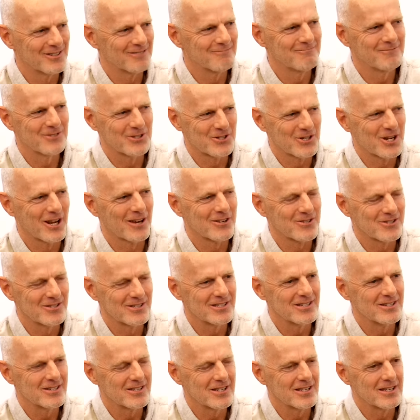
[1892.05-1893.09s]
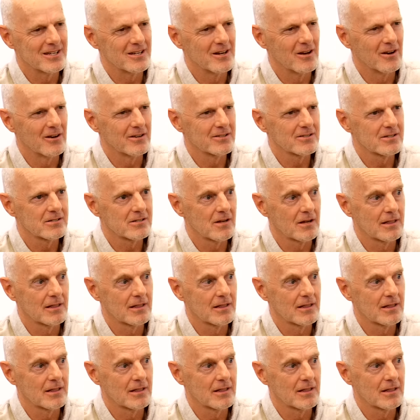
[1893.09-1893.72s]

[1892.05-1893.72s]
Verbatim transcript: the discussions in Sydney Diocese.